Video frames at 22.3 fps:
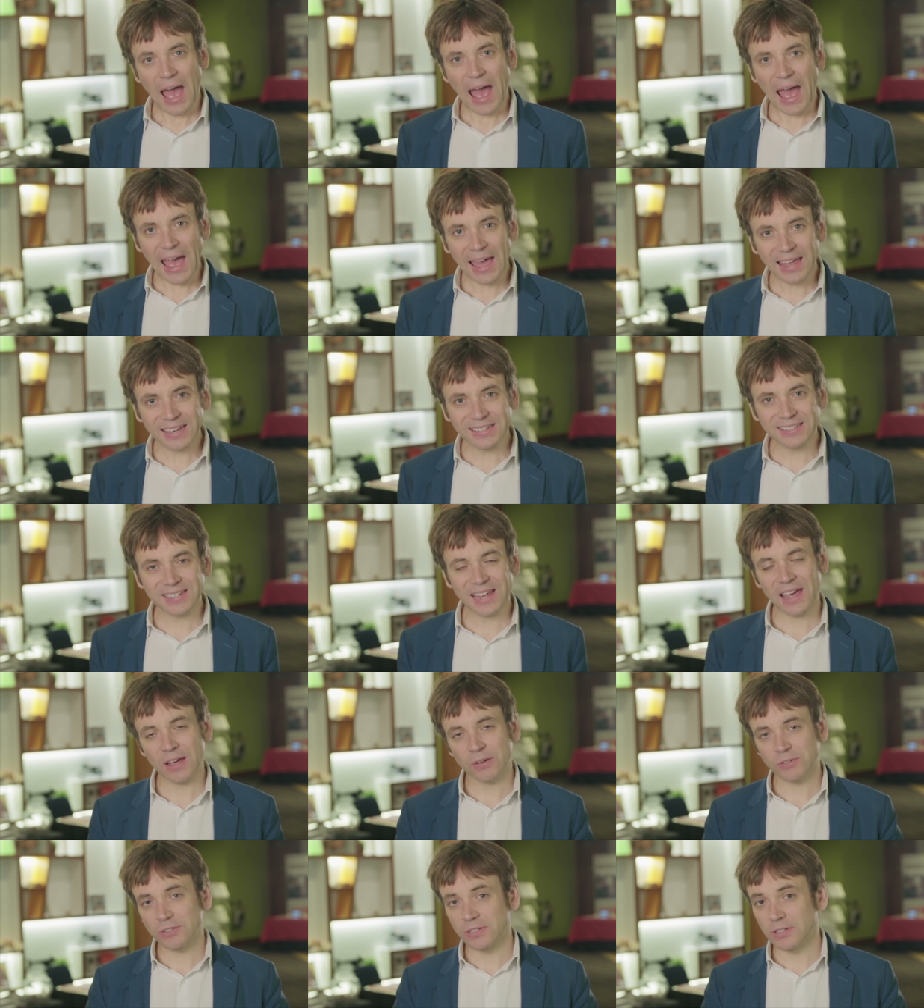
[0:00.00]
and
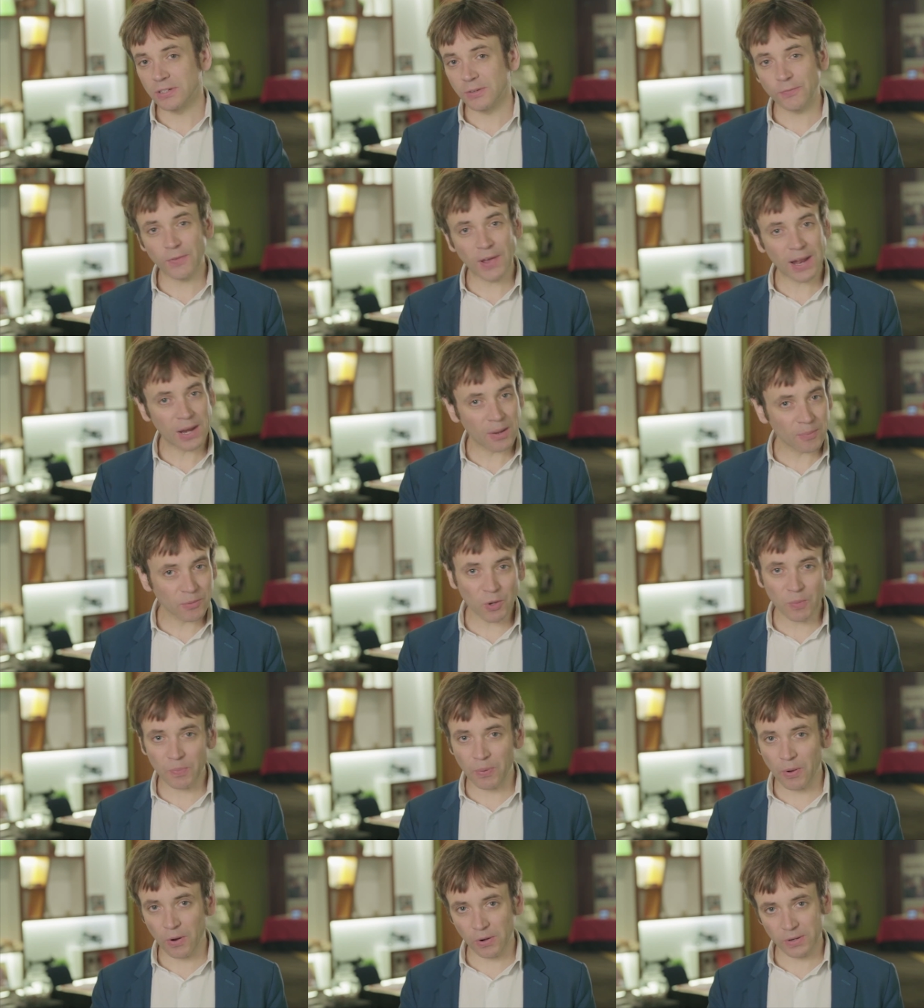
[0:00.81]
how to develop
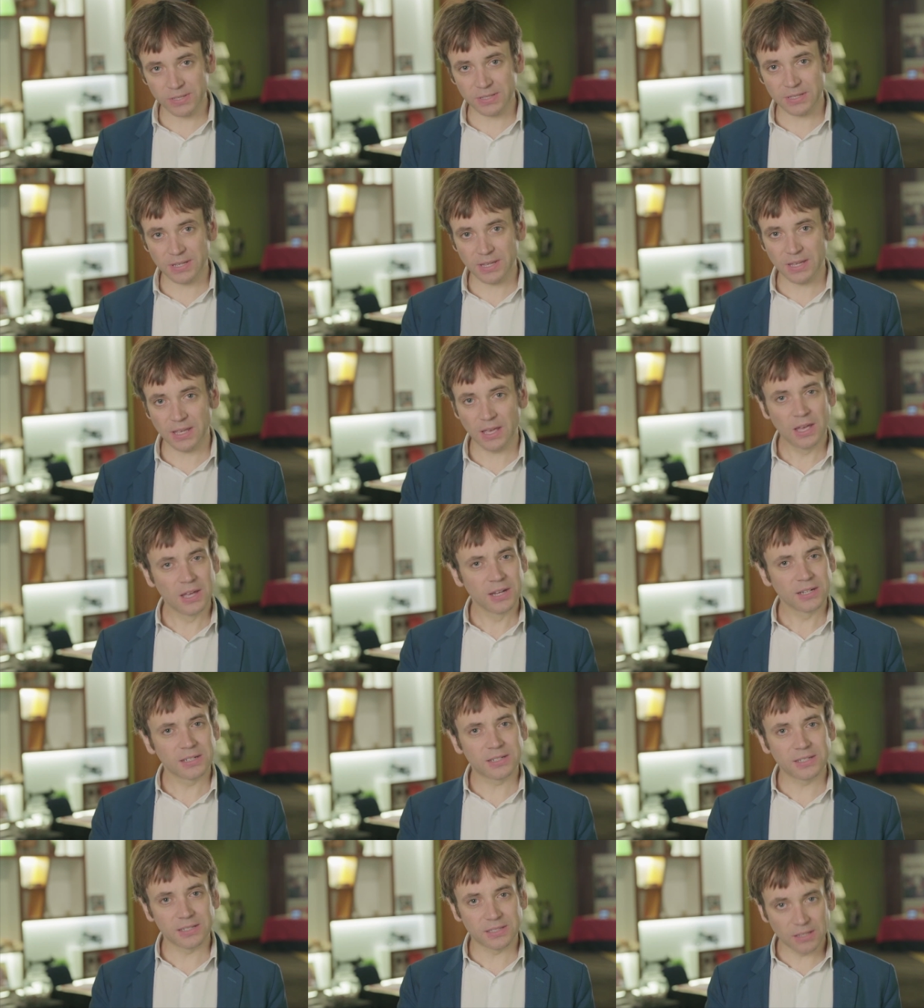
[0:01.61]
your policy,
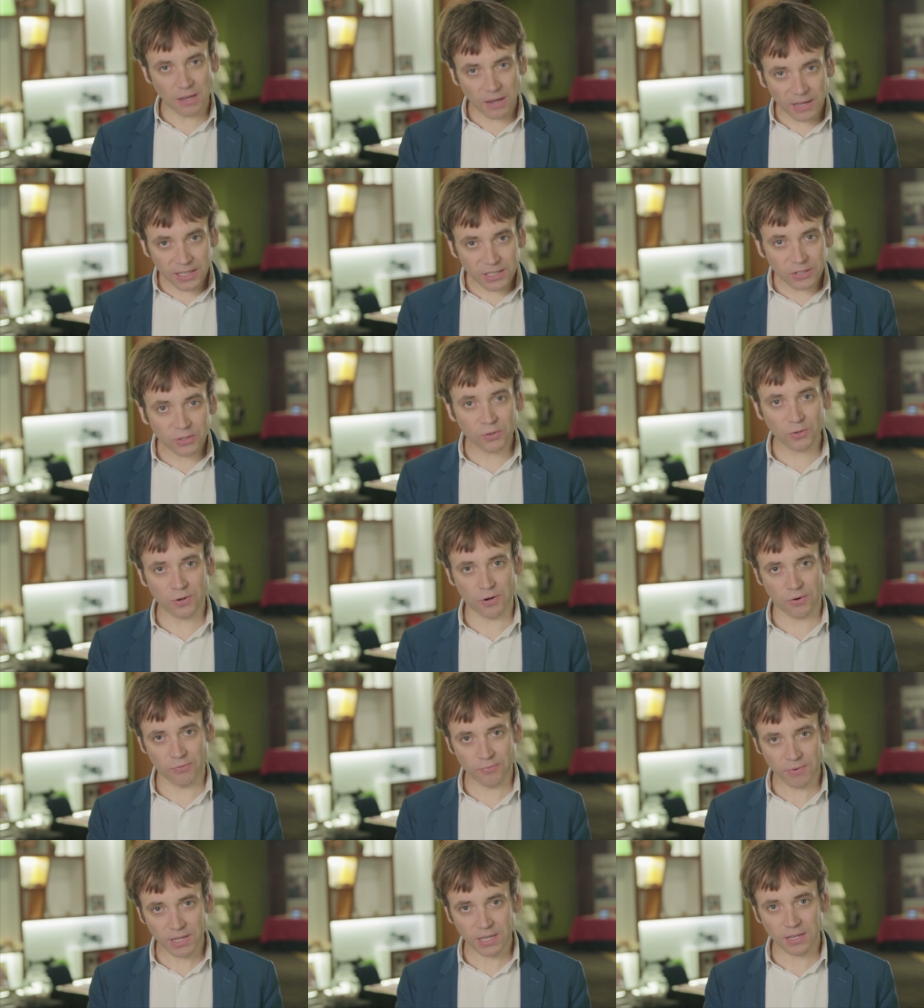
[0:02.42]
design your
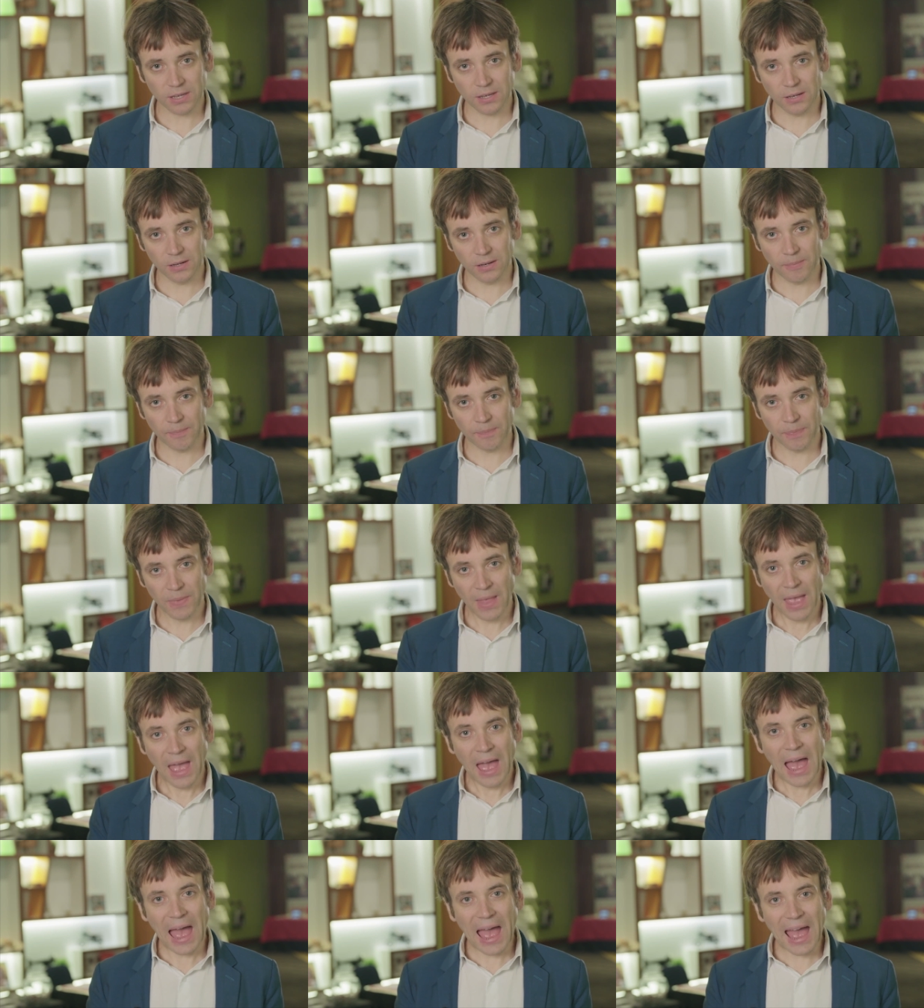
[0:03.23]
curriculum,
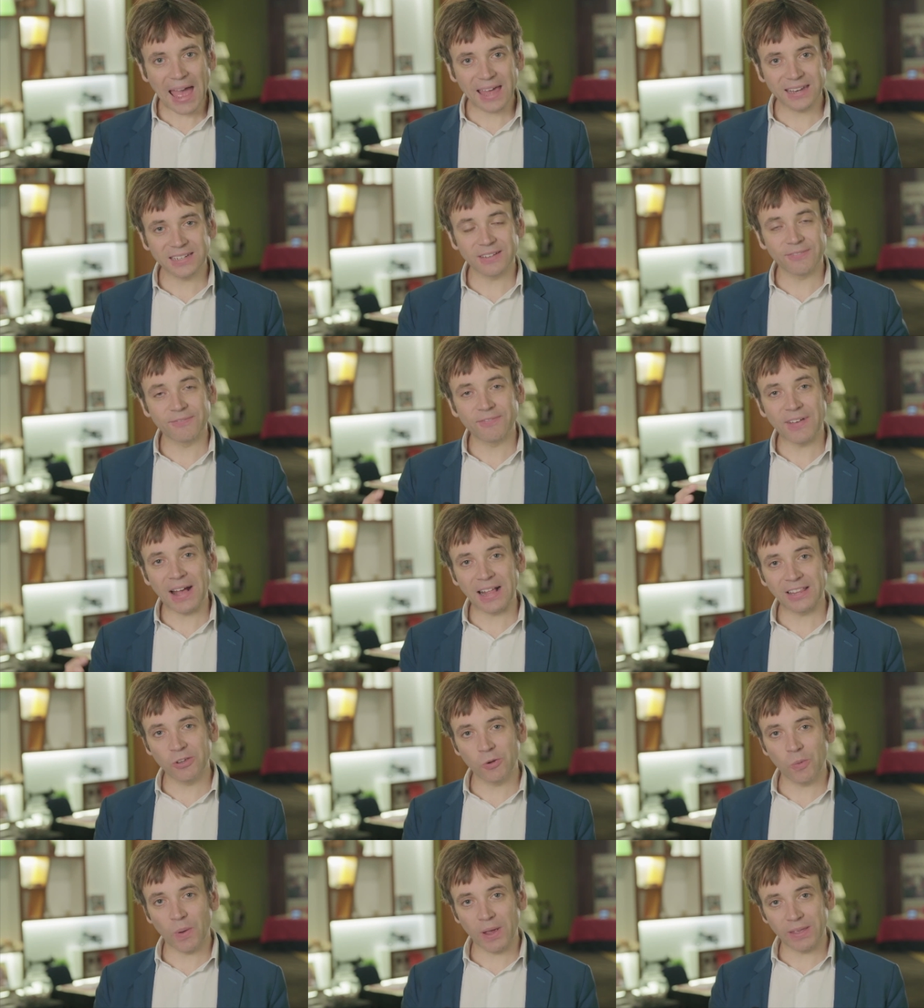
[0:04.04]
and
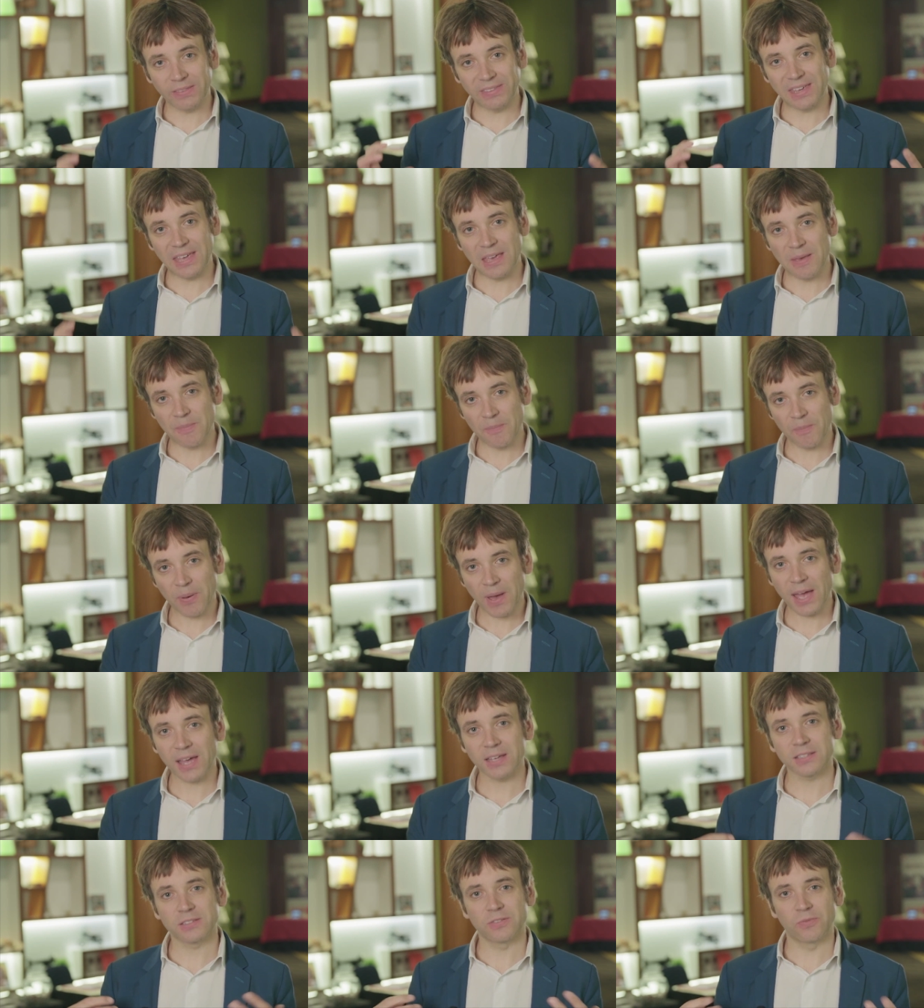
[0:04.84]
evaluate the
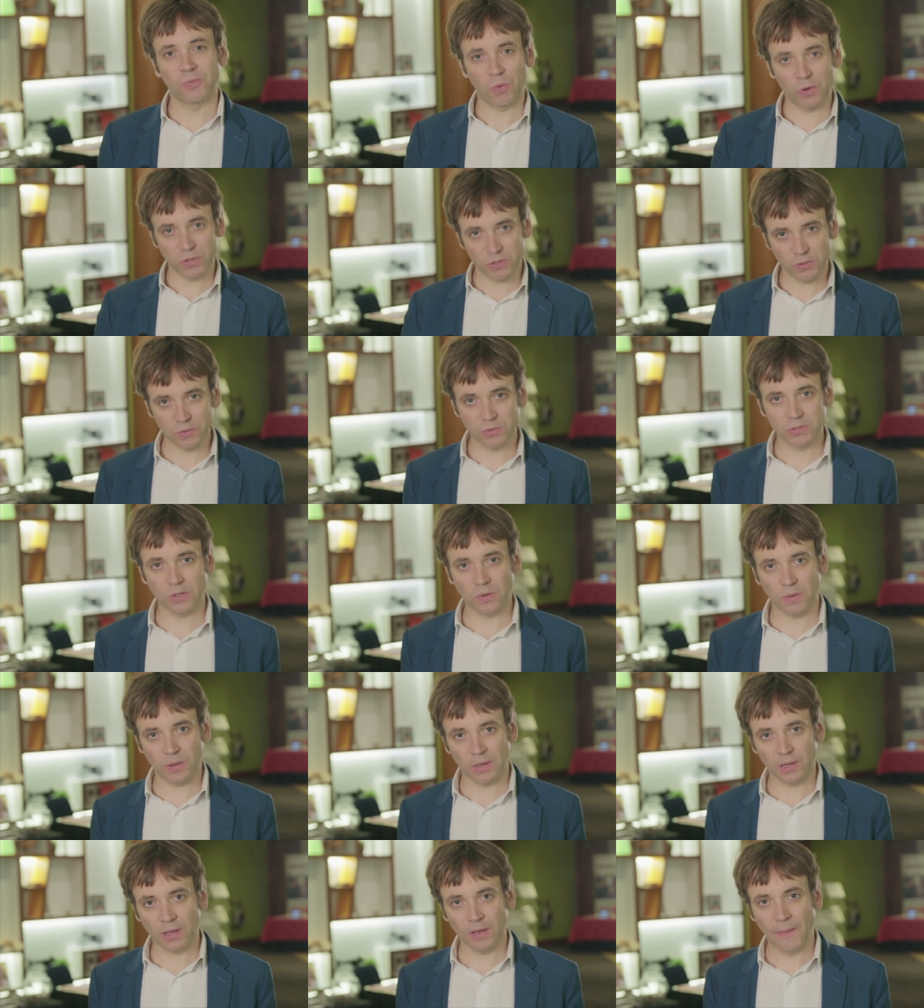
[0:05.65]
impact of what you're
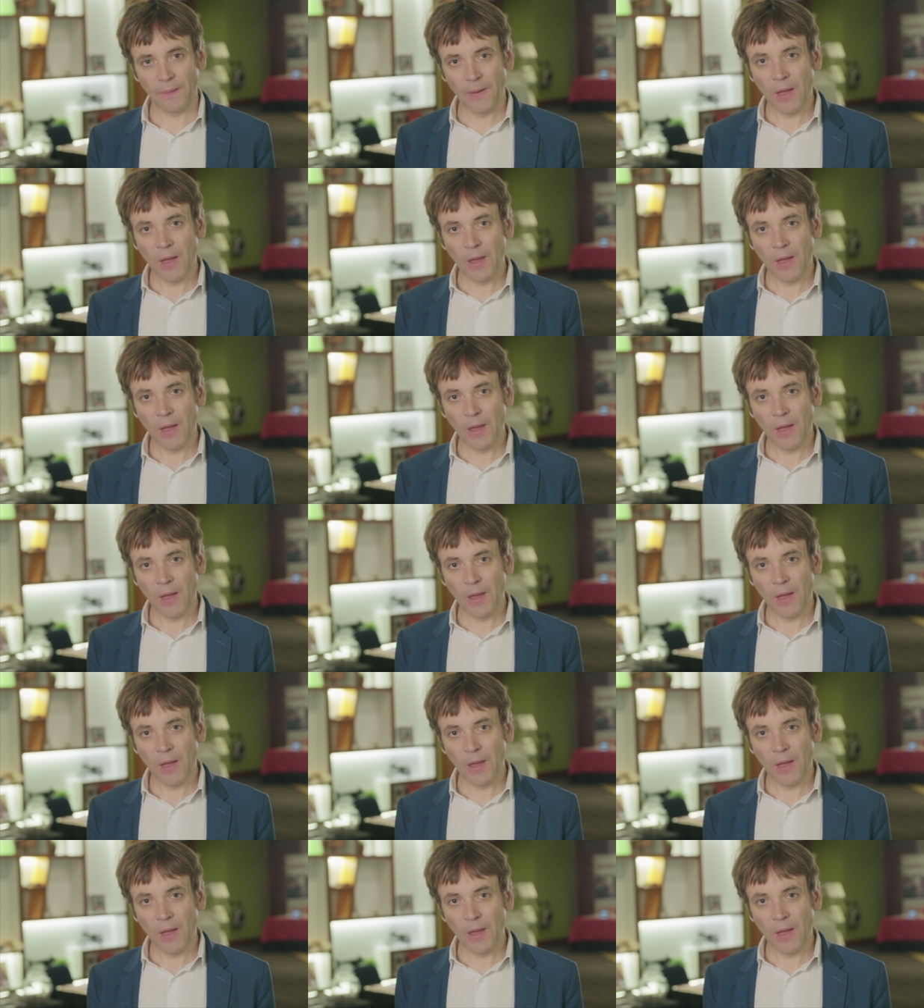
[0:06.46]
doing.